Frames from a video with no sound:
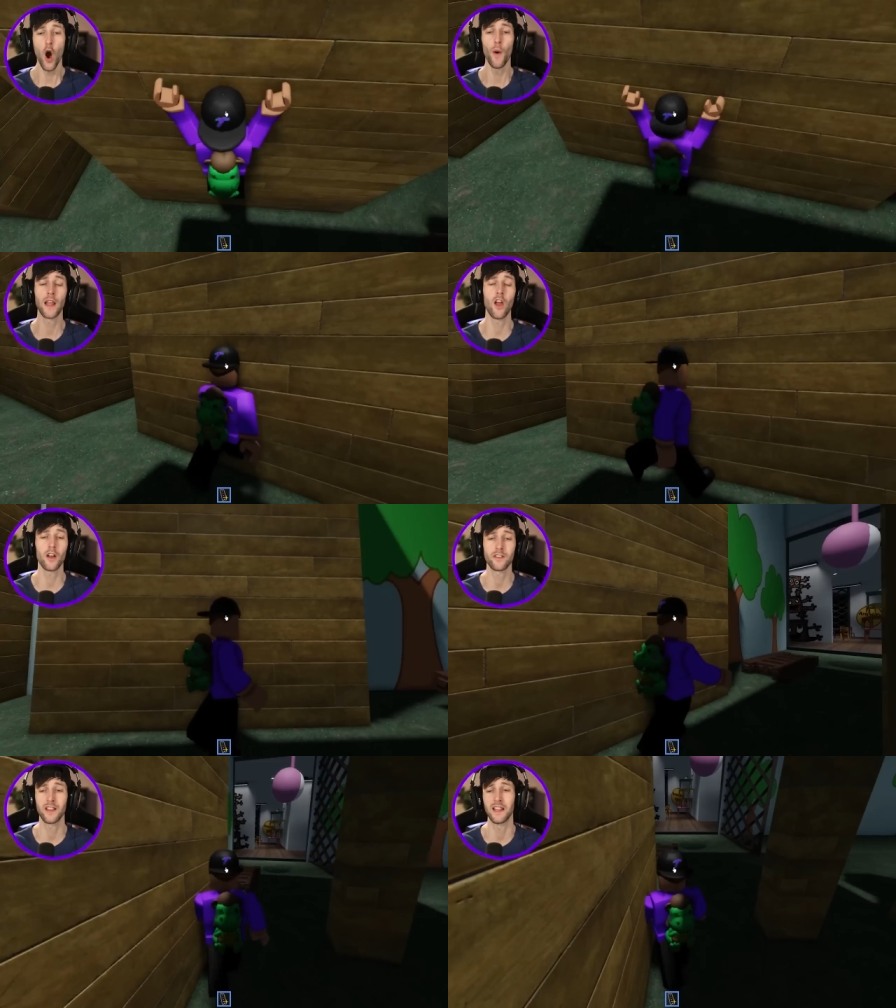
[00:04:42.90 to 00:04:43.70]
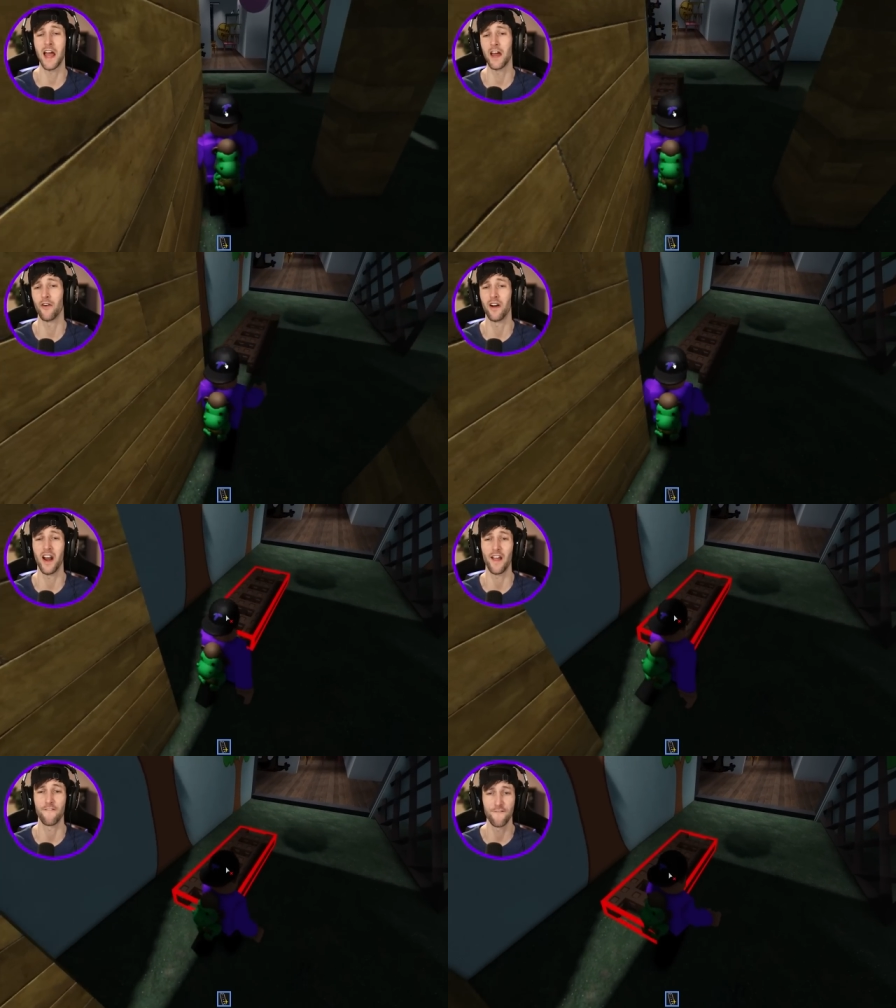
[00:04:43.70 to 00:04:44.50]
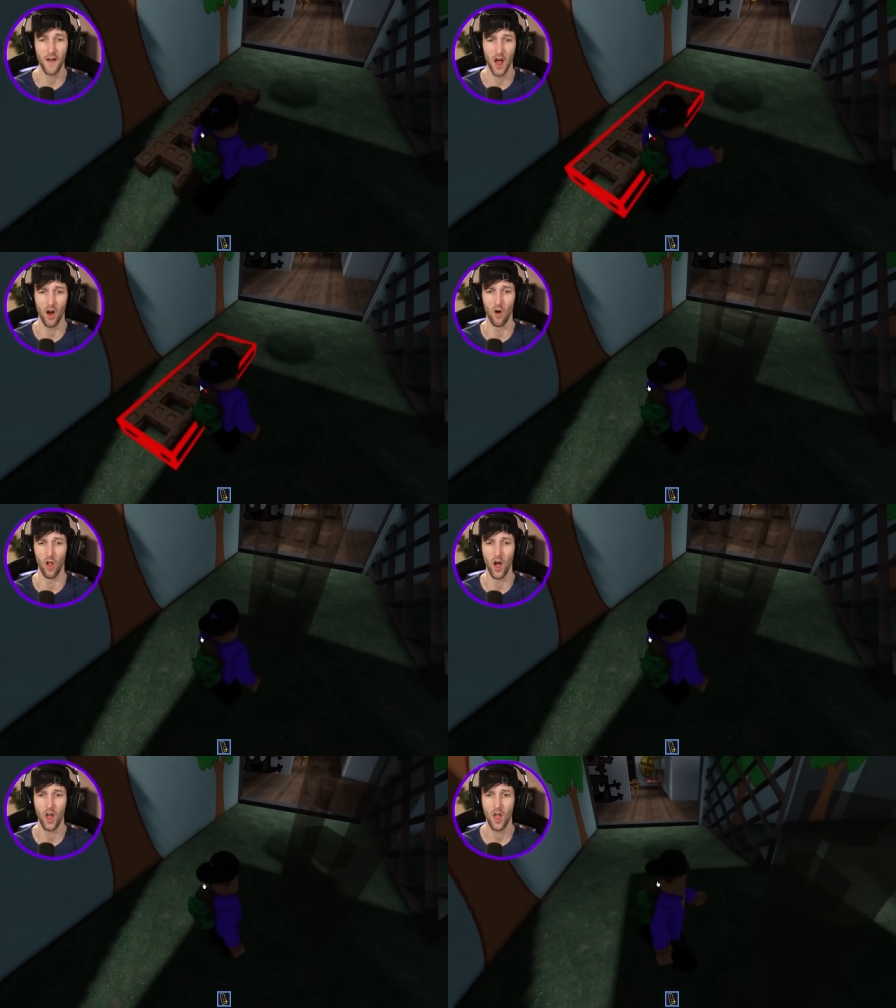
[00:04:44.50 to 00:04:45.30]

No, I lost the ladder, and I fell.